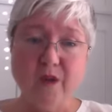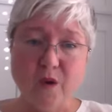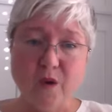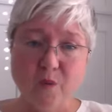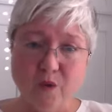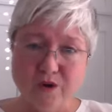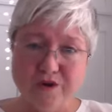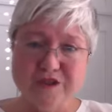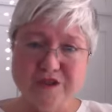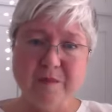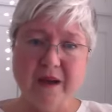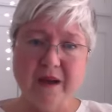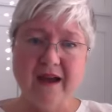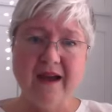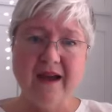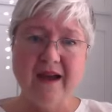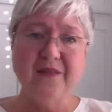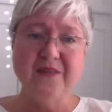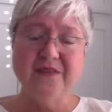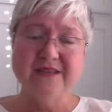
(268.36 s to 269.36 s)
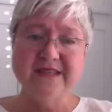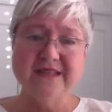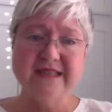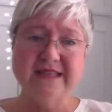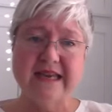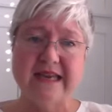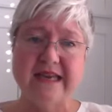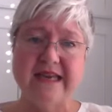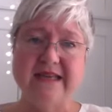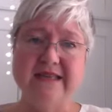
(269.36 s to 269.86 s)
Works behind the
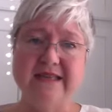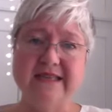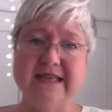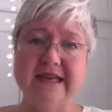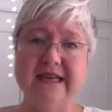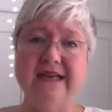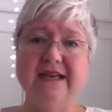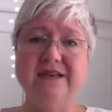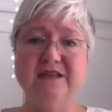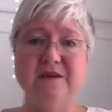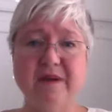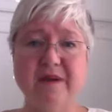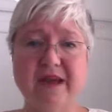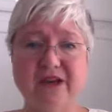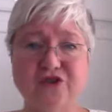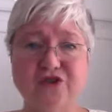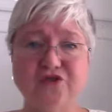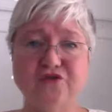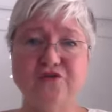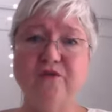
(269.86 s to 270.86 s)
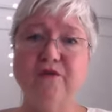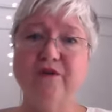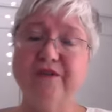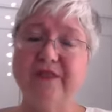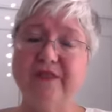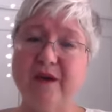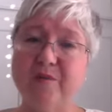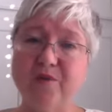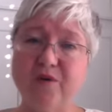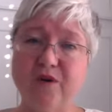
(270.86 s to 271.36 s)
scenes to make sure
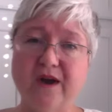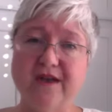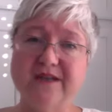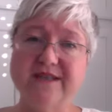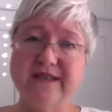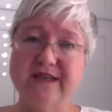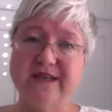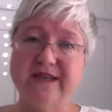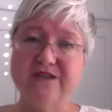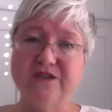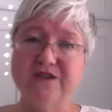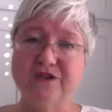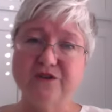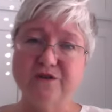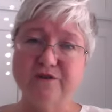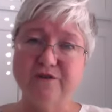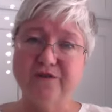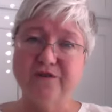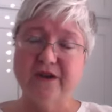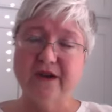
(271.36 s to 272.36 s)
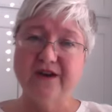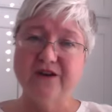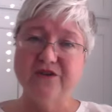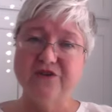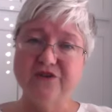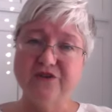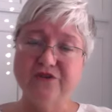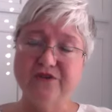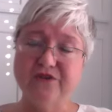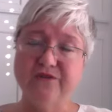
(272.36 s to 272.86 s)
that processes are
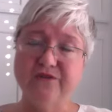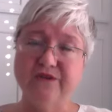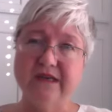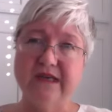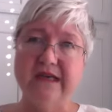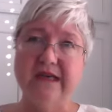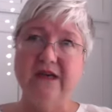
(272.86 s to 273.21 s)
fine-tuned,